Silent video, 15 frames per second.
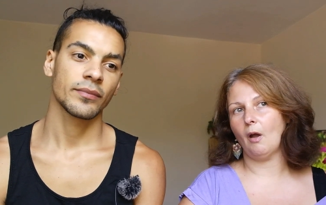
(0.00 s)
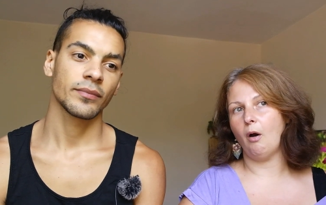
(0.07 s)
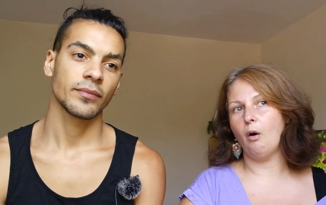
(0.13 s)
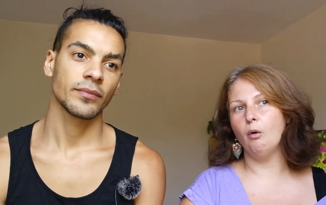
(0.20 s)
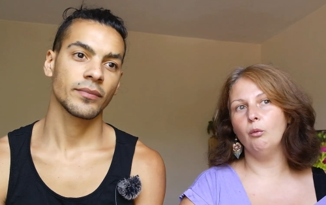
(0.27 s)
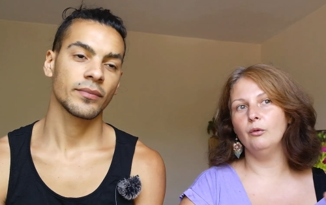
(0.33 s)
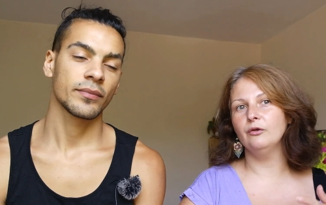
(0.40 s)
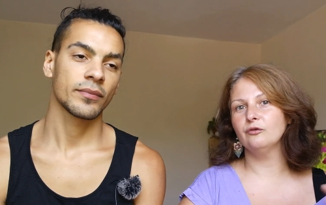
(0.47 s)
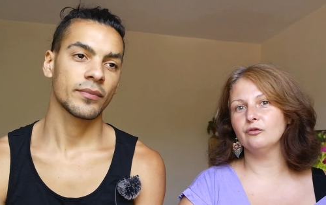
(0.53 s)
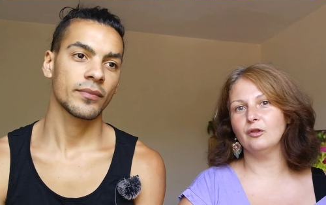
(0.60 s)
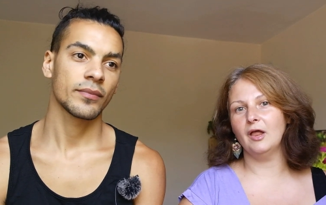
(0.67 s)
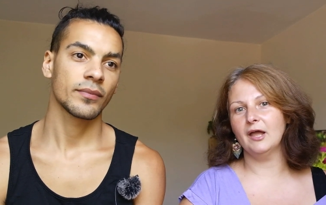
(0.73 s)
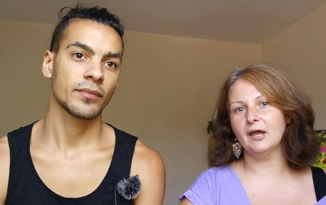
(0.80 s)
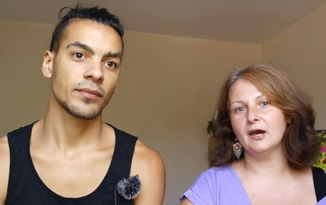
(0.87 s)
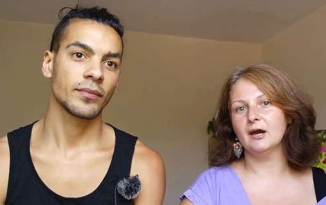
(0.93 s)
Speaker 1: always
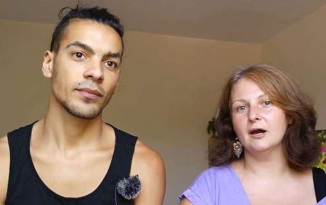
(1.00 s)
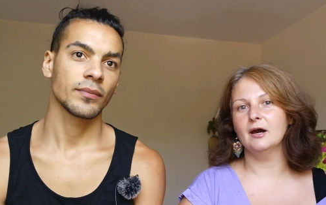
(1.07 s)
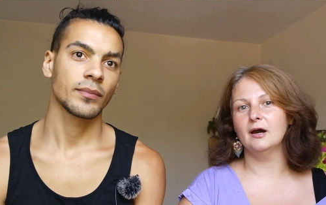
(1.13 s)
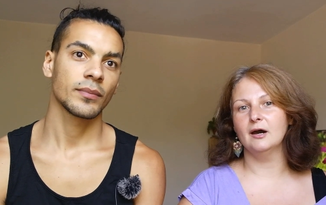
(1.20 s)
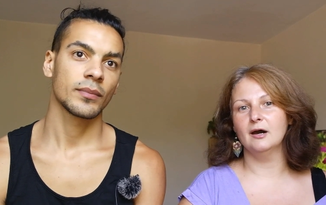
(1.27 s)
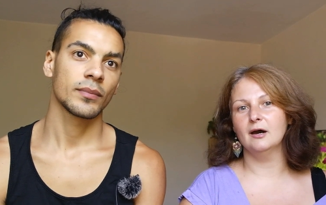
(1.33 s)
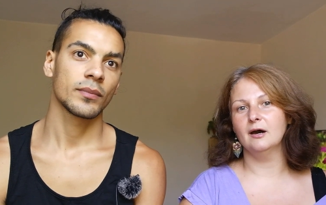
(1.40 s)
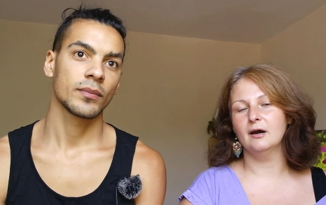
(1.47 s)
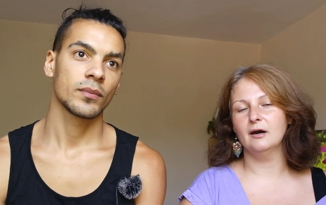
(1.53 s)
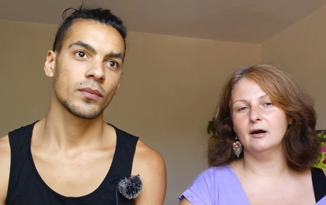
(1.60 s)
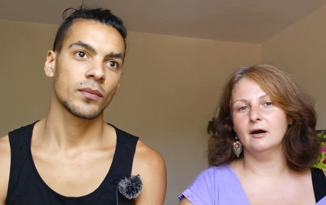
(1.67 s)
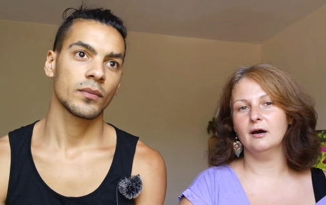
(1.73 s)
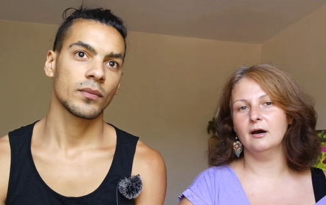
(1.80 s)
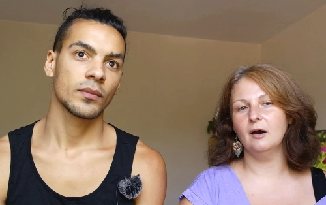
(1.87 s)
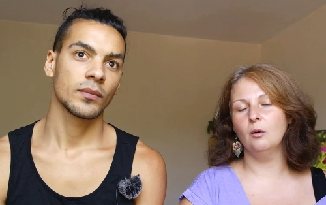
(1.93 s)
like a,
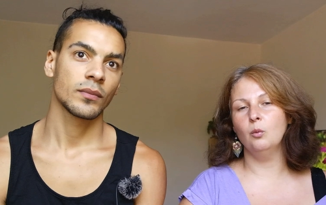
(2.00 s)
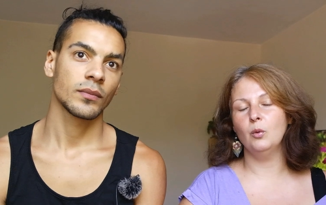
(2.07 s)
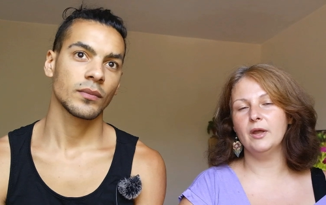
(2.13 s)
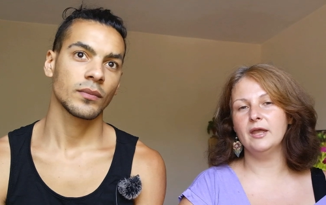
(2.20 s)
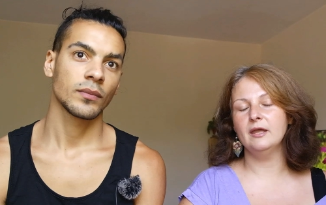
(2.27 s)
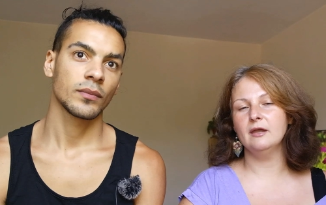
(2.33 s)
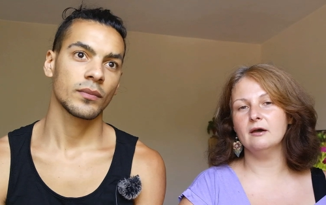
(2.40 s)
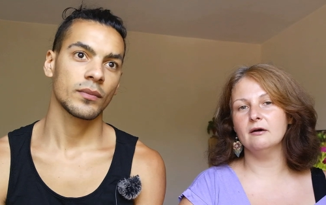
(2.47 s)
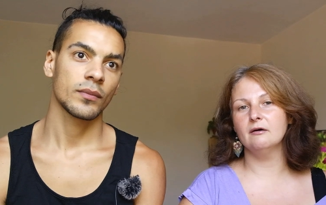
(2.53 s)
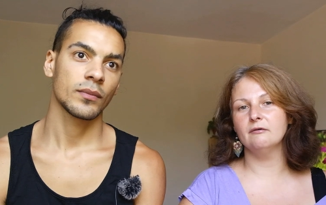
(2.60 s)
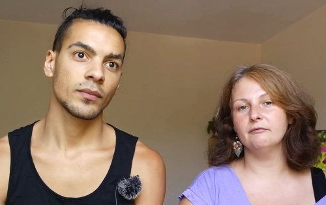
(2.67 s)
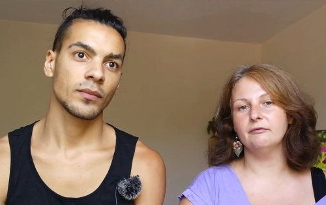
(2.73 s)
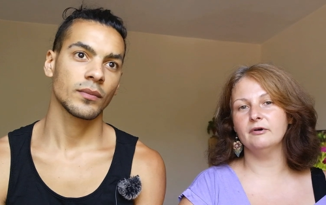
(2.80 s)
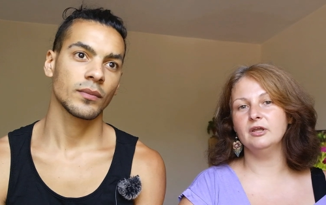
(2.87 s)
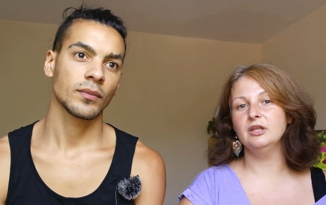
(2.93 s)
a way
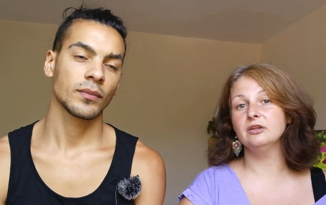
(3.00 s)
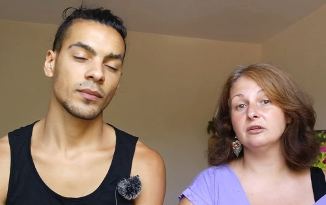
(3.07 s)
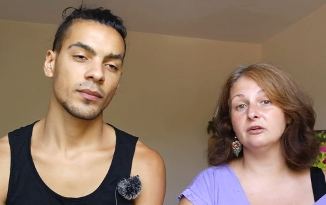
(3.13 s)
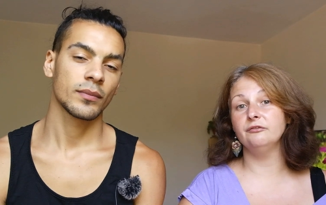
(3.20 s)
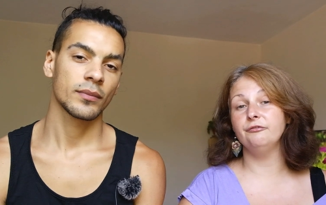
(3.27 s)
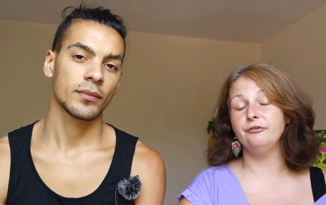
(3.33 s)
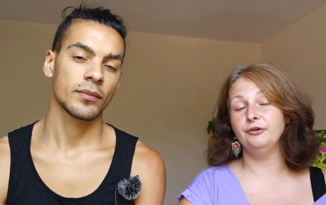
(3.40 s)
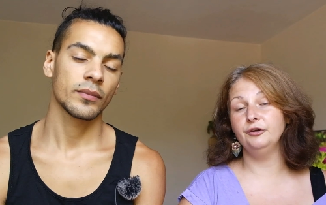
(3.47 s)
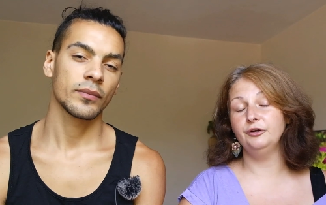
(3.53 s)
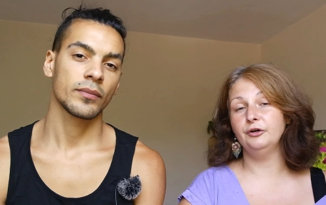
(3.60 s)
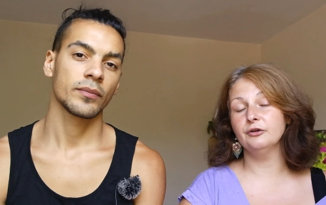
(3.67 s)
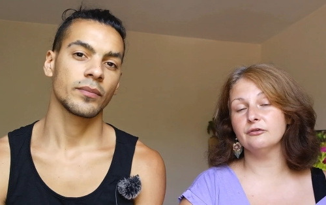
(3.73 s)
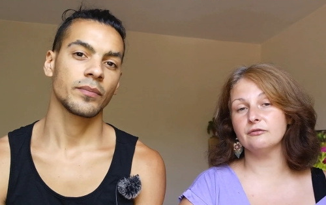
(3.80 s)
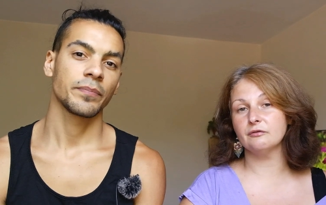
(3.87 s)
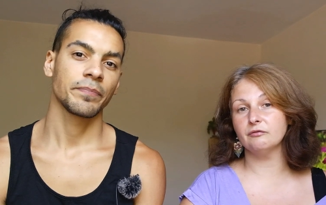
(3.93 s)
of
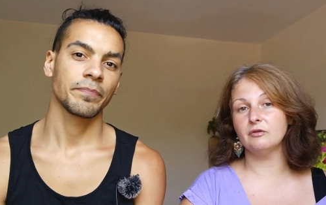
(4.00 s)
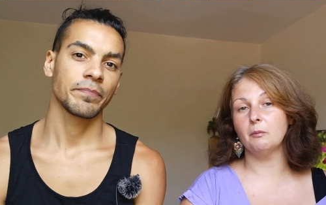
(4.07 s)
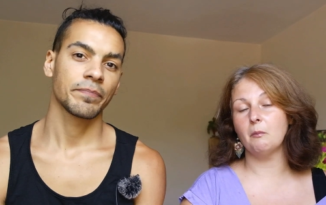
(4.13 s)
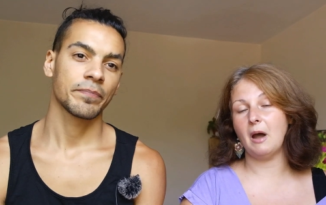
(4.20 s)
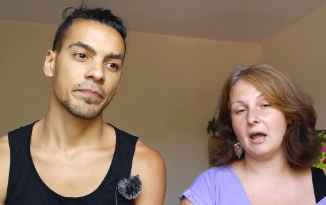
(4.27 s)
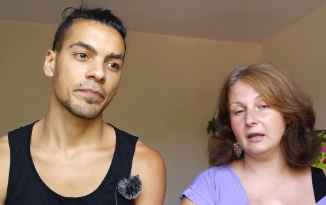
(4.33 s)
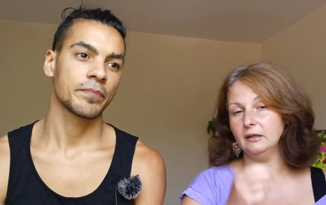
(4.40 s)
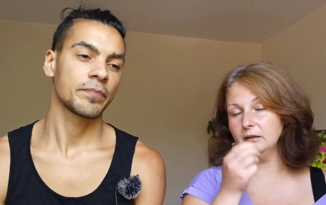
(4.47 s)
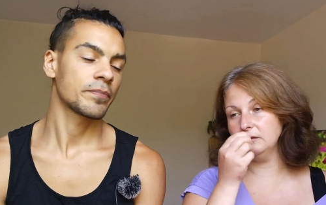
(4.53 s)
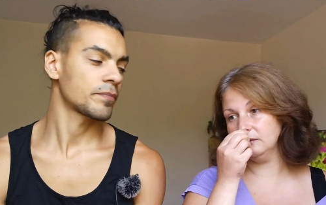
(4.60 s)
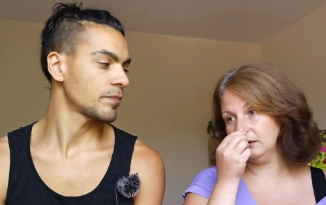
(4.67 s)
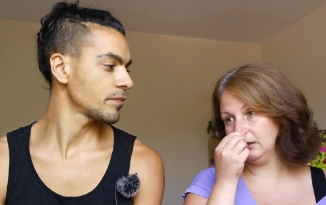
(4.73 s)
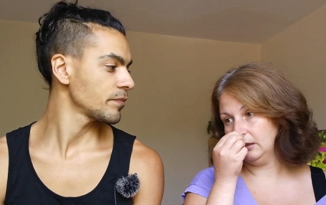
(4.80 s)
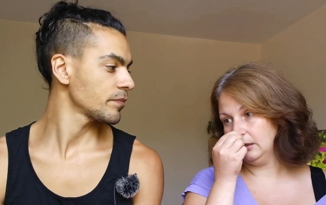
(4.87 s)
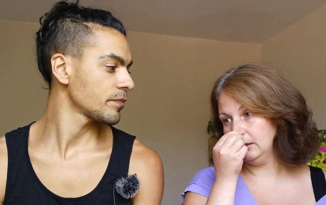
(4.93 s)
interference of the mind.
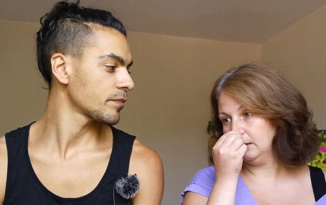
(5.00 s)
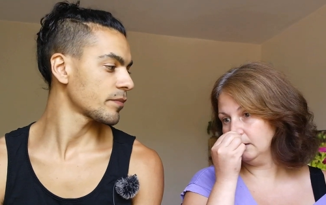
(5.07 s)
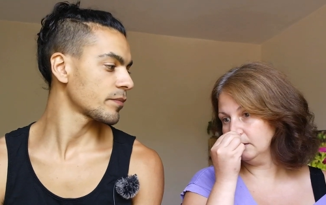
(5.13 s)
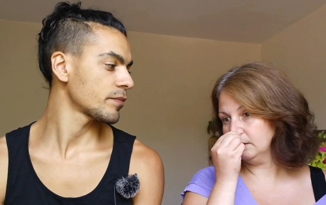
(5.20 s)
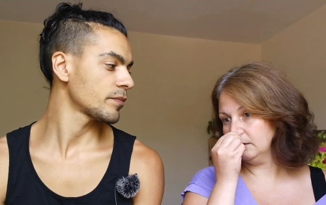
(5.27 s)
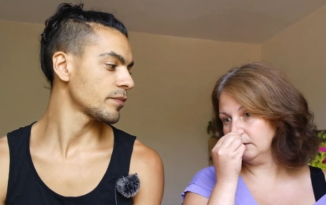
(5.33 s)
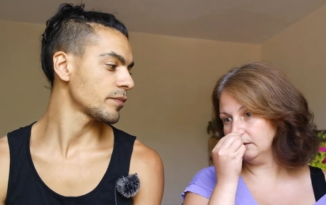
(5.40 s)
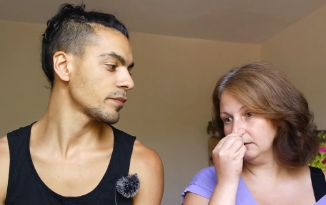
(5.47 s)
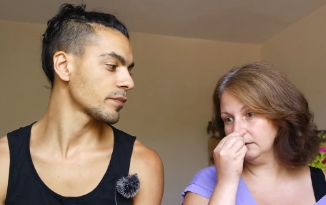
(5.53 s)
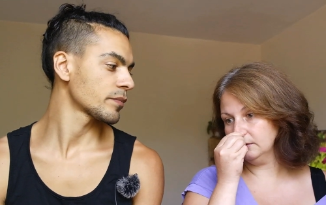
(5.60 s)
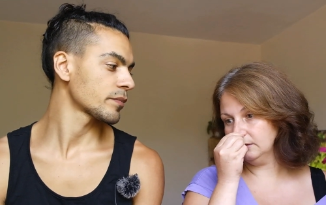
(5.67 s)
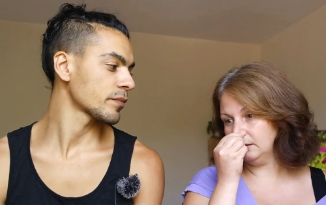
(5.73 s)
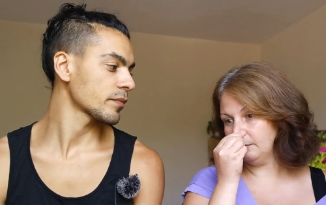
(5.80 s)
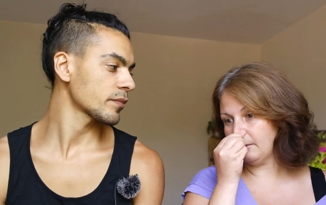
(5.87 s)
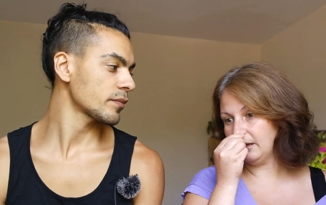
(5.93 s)

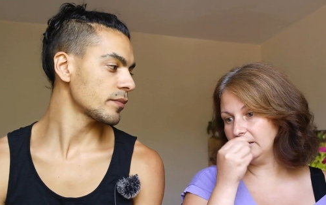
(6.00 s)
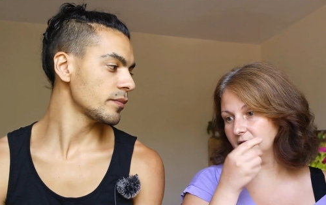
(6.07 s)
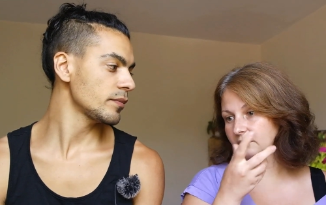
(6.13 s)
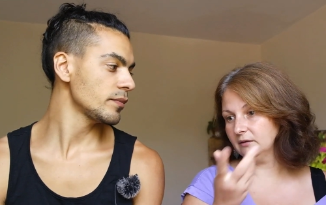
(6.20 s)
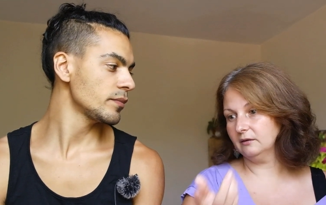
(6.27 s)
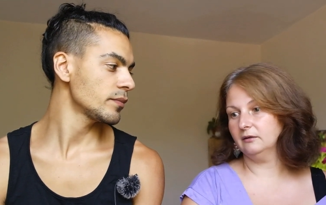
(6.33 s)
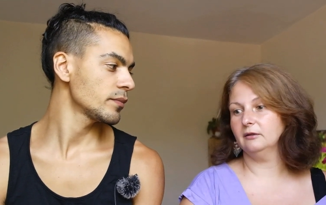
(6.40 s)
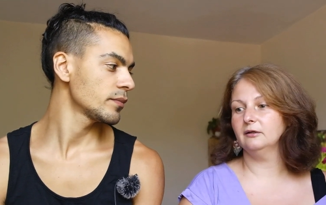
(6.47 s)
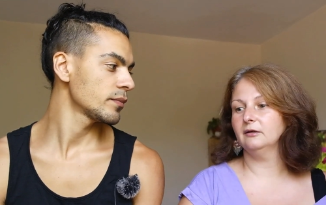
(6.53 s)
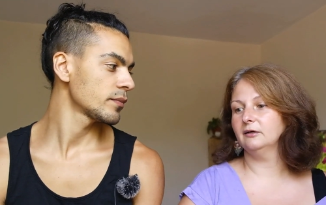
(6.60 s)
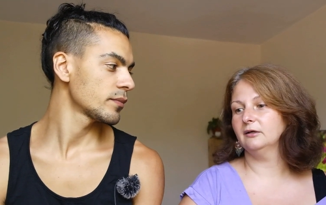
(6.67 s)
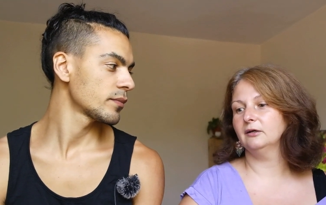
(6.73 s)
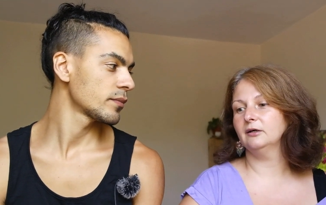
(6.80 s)
The mind uh,